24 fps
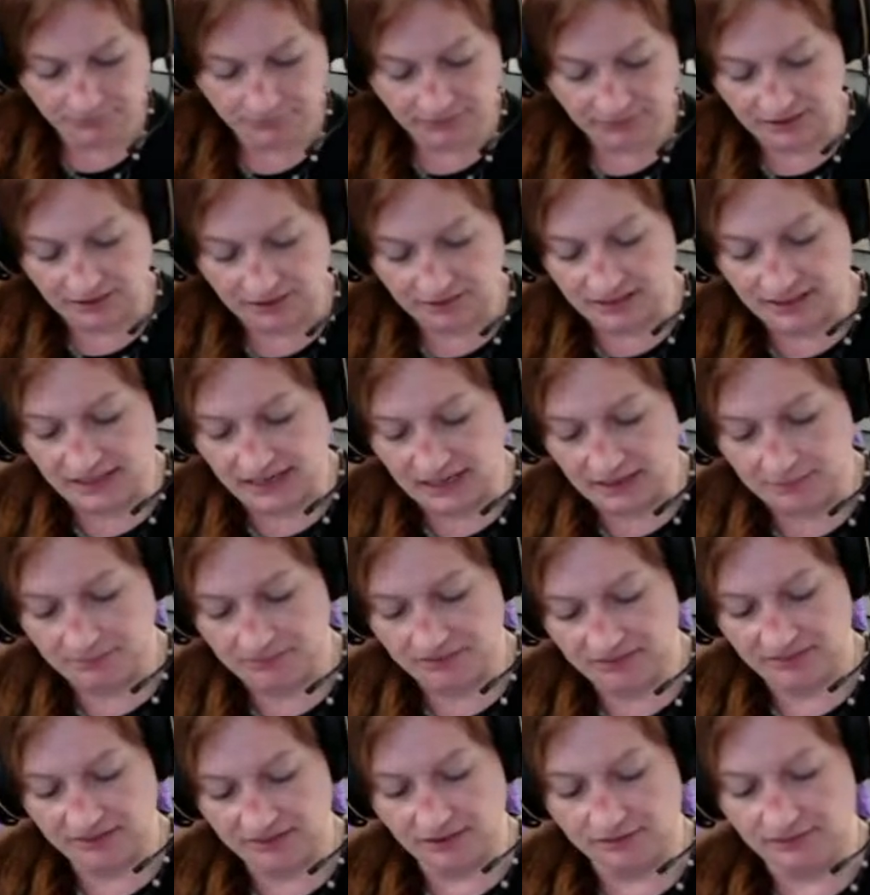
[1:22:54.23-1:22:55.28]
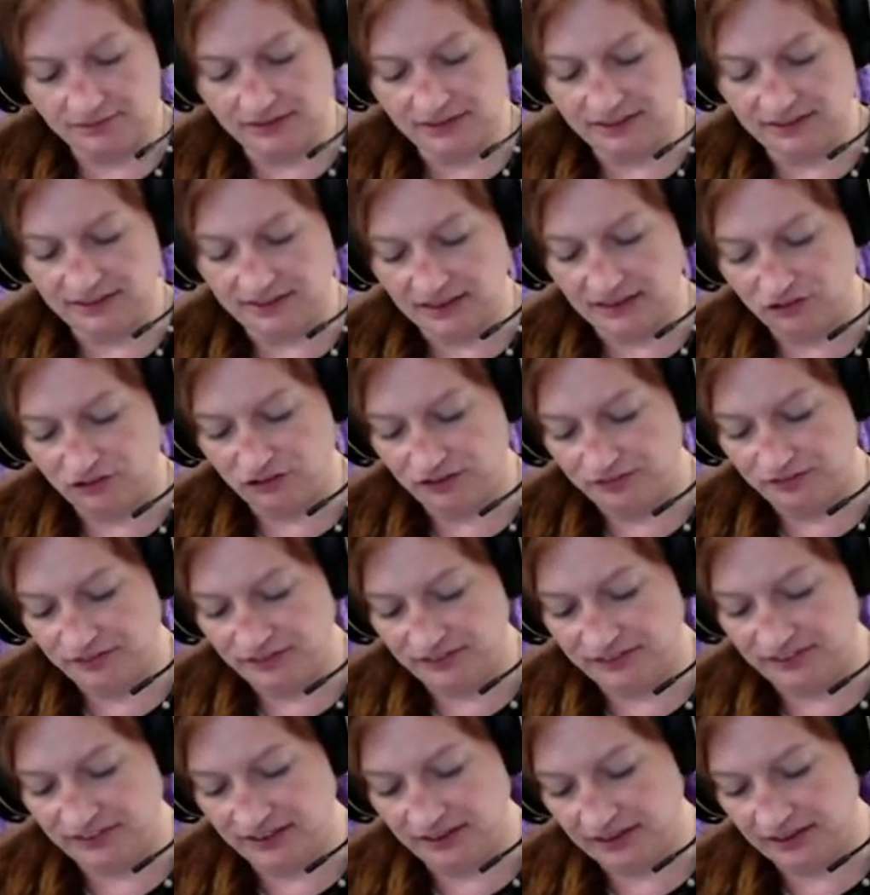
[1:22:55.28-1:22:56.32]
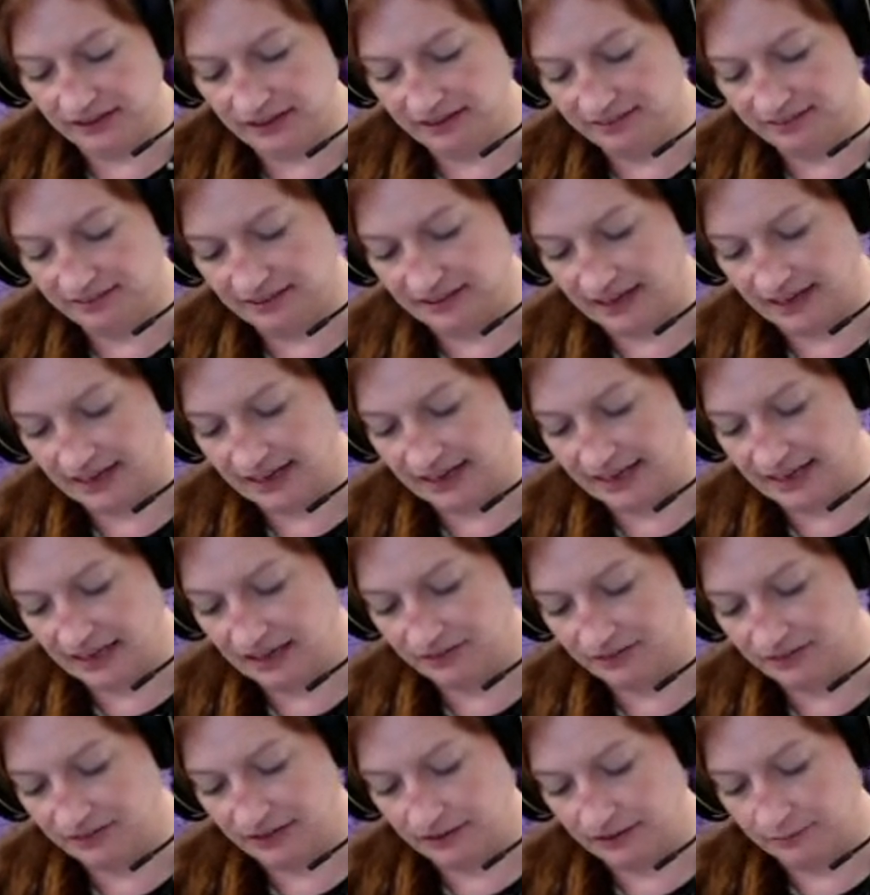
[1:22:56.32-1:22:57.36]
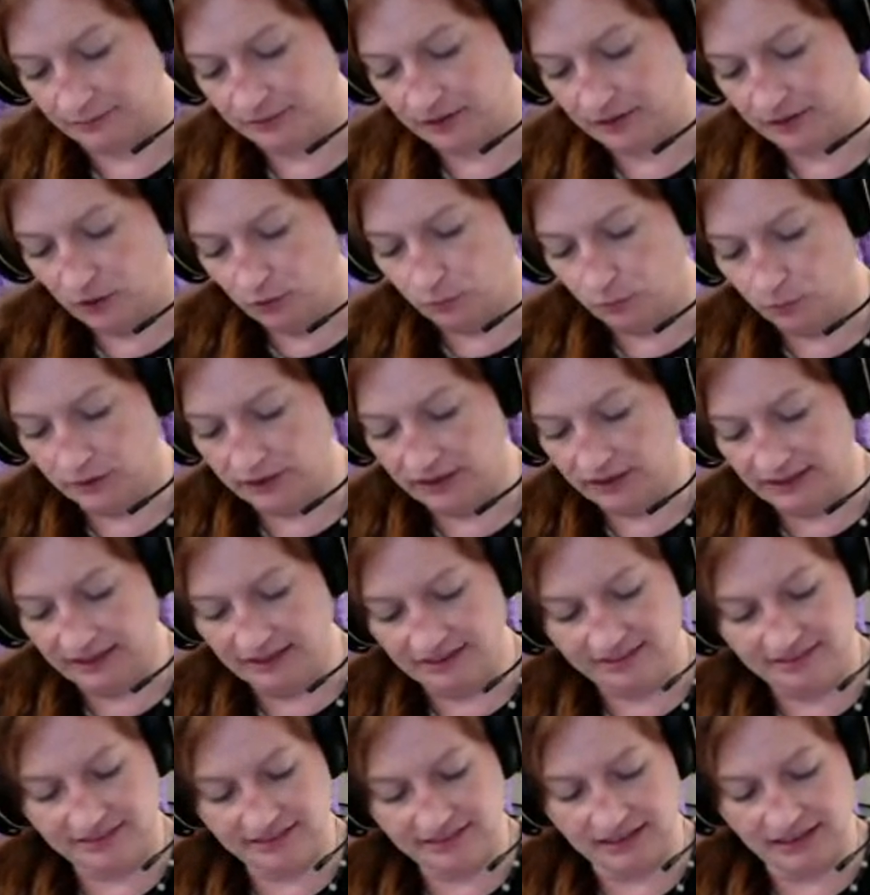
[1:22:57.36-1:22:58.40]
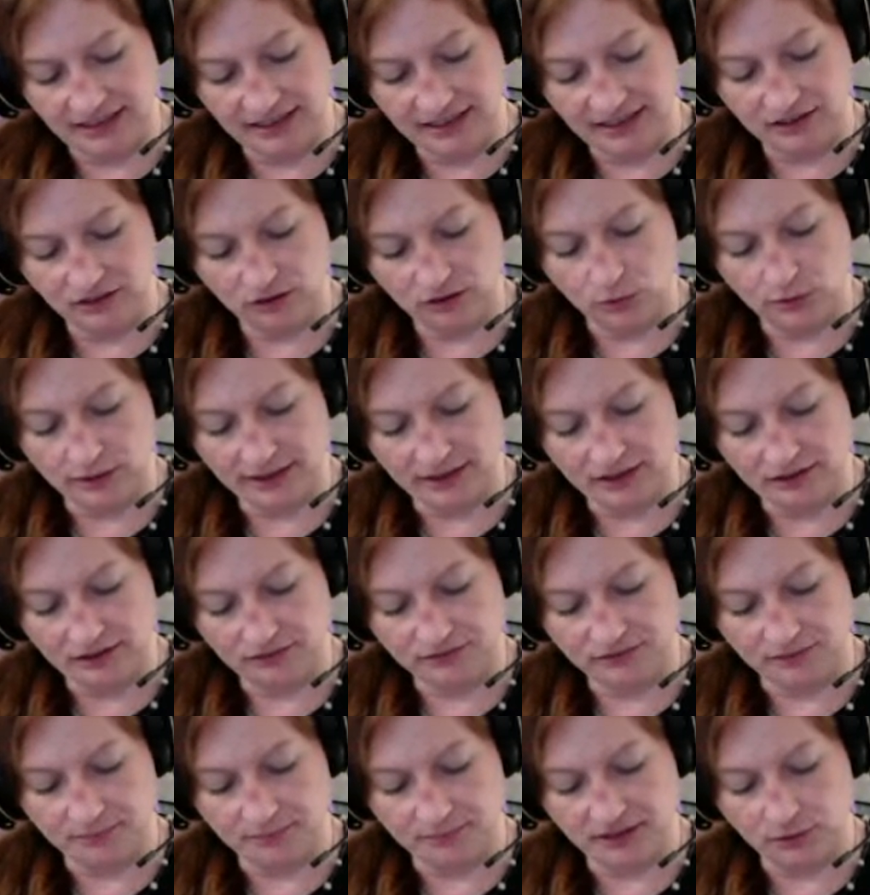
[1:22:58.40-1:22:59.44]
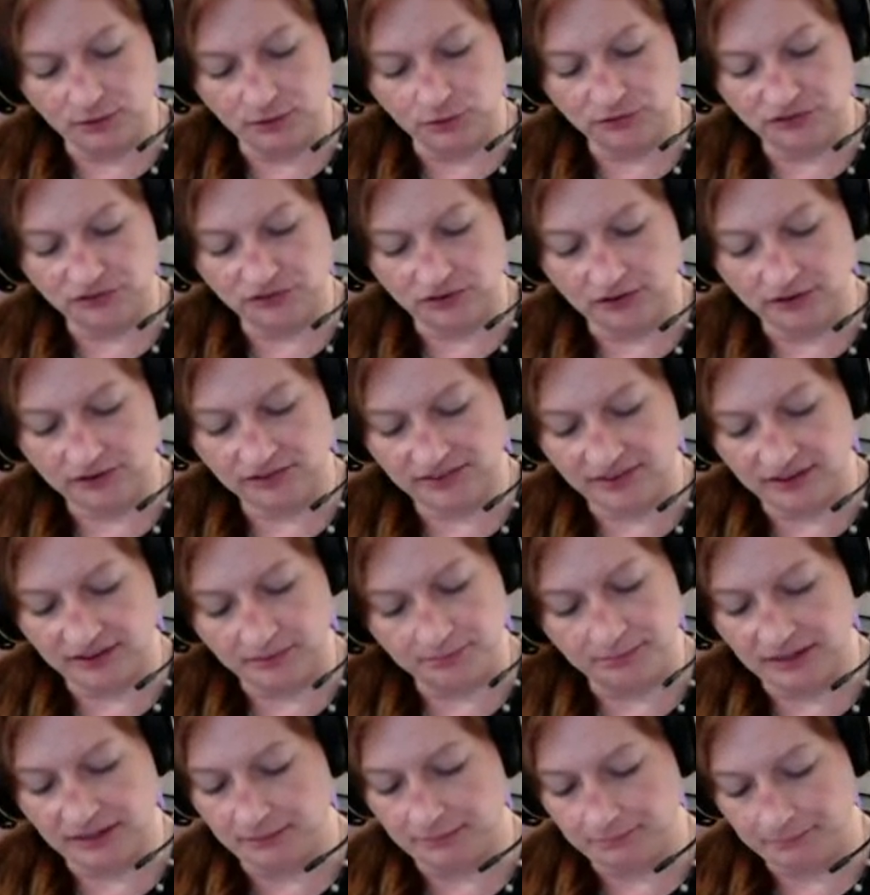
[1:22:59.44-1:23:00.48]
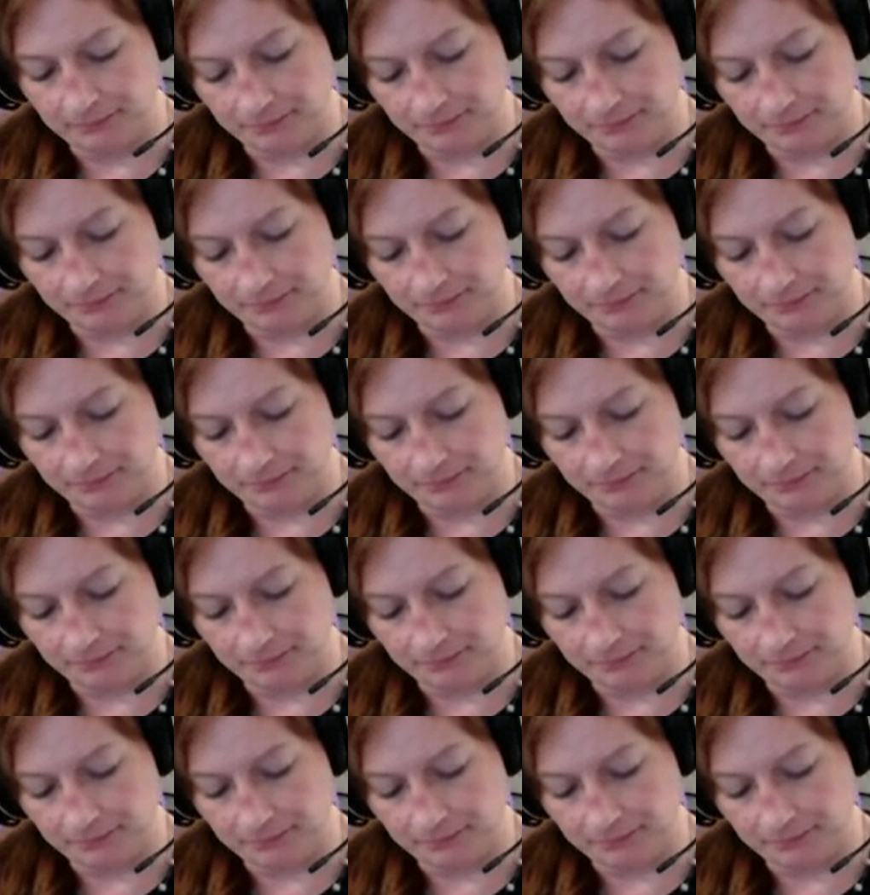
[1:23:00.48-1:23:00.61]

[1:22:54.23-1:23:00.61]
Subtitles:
The names of the detention facilities that I gave him were a list that I had acquired from the Ozark Sunbeam.